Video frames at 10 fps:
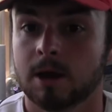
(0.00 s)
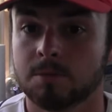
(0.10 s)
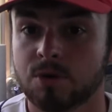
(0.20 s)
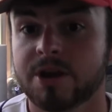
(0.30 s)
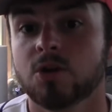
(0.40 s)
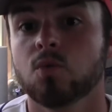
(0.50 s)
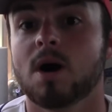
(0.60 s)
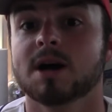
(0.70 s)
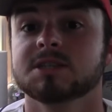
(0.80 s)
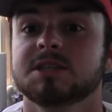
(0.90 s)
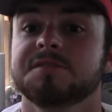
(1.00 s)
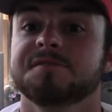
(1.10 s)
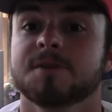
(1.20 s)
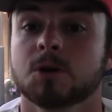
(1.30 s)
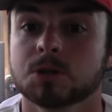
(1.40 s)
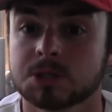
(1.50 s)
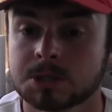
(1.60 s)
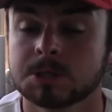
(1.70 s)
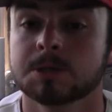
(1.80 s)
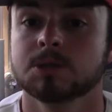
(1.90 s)
Abreu walks the
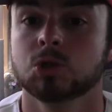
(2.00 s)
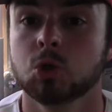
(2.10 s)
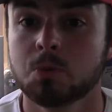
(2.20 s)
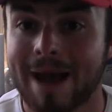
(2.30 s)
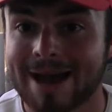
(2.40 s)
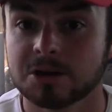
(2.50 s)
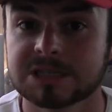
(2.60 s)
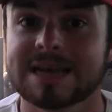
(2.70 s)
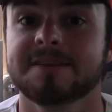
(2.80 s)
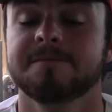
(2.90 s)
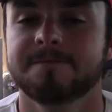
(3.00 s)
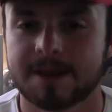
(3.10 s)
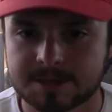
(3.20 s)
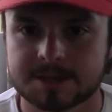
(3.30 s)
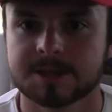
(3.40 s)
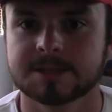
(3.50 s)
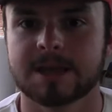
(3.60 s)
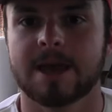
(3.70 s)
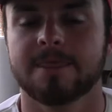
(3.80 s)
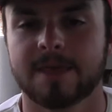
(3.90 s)
first two batters that he
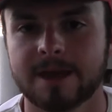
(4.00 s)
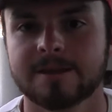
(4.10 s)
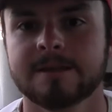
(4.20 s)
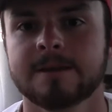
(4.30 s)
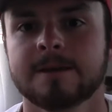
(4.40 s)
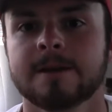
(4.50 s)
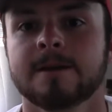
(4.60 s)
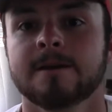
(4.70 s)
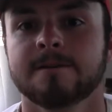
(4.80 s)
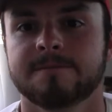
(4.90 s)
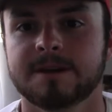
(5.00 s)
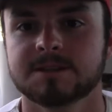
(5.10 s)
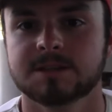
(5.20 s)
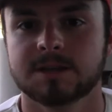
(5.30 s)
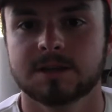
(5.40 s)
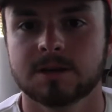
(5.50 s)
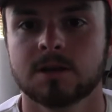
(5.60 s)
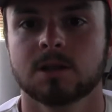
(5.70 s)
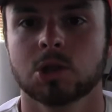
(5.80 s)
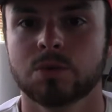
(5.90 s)
faces and then
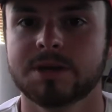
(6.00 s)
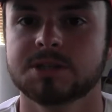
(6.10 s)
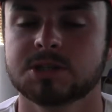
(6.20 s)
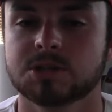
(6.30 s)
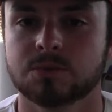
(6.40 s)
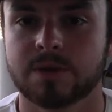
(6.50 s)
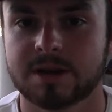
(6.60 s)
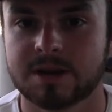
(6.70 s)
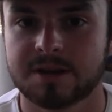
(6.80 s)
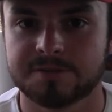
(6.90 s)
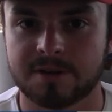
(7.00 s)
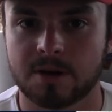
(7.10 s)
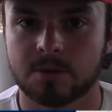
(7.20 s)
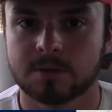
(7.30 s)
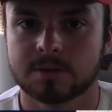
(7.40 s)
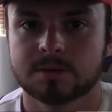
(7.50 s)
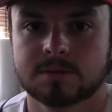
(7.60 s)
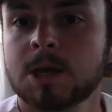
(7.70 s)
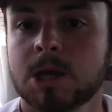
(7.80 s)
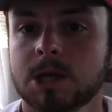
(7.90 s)
facing Luis Rengifo.
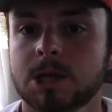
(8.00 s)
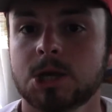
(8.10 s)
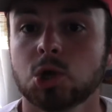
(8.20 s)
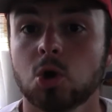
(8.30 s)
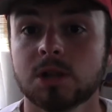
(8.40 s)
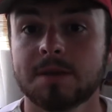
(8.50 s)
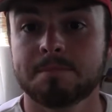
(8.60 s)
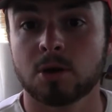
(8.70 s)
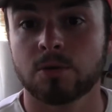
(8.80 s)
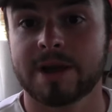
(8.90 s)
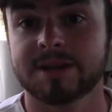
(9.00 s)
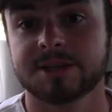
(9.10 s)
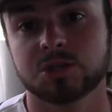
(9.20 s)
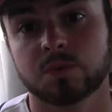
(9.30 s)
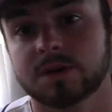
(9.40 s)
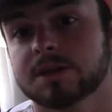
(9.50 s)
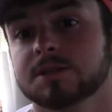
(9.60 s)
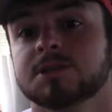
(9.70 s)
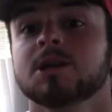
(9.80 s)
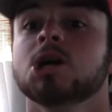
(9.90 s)
Enoli Paredes
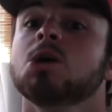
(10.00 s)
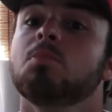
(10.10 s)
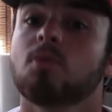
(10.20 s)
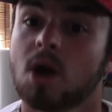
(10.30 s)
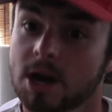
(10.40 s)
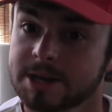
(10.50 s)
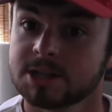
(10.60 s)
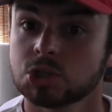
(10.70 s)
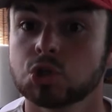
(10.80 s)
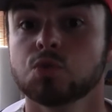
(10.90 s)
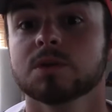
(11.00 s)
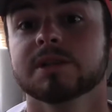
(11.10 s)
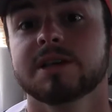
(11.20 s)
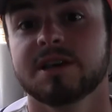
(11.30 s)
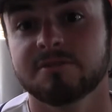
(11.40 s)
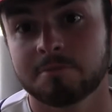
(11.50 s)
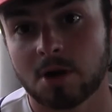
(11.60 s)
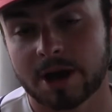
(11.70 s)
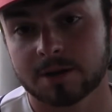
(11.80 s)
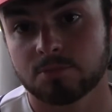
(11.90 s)
was brought in to relieve
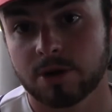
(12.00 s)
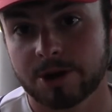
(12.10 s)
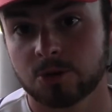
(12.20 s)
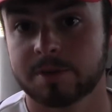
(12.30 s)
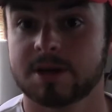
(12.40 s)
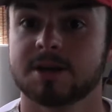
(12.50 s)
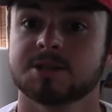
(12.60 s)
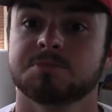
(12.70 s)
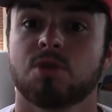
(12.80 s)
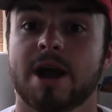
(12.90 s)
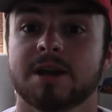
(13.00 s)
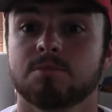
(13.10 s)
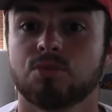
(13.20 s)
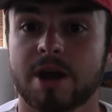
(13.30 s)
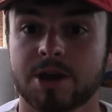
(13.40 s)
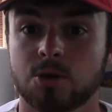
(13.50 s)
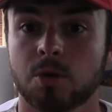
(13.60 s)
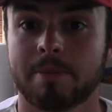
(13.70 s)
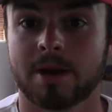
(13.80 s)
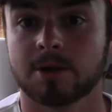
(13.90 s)
Bryan Abreu because Bryan Abreu
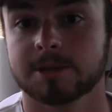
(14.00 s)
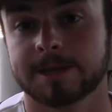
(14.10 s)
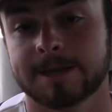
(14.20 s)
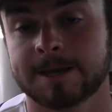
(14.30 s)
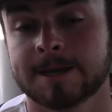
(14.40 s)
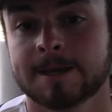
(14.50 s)
apparently